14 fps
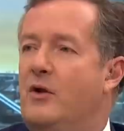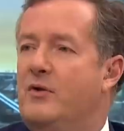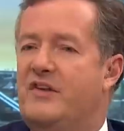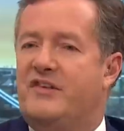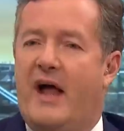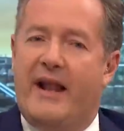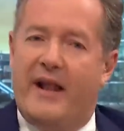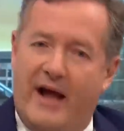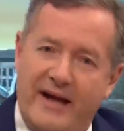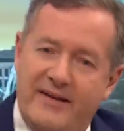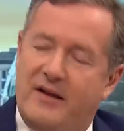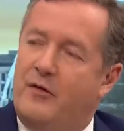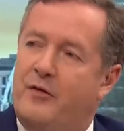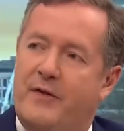Former
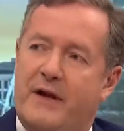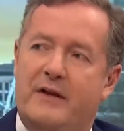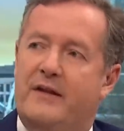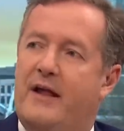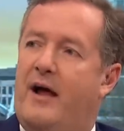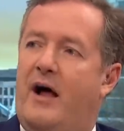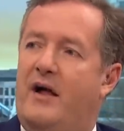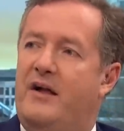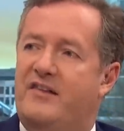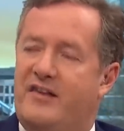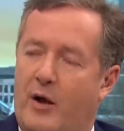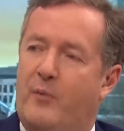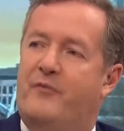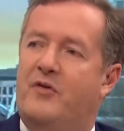footballer Stan
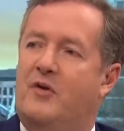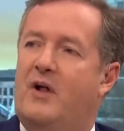Collymore